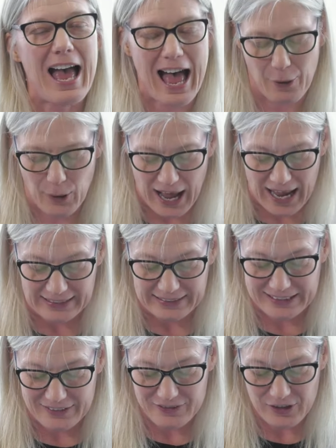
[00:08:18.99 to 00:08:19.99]
How I
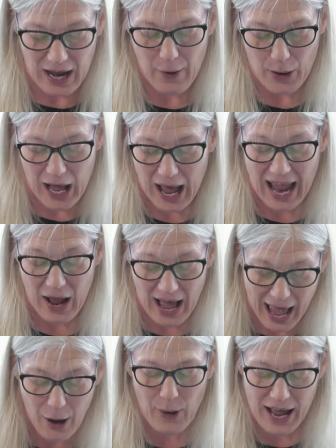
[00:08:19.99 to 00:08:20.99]

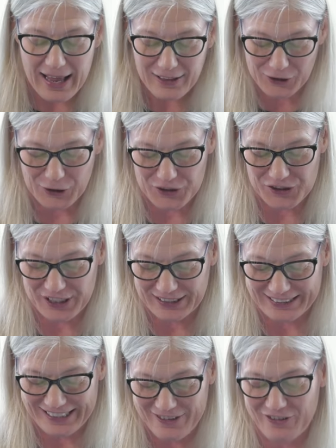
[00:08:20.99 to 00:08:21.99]
Learned to
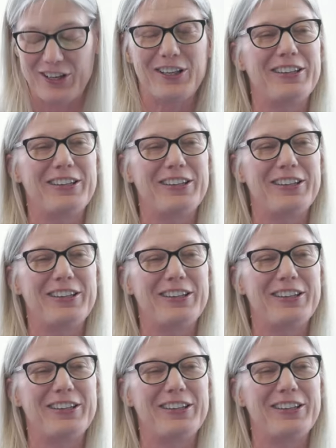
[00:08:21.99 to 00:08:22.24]
Live,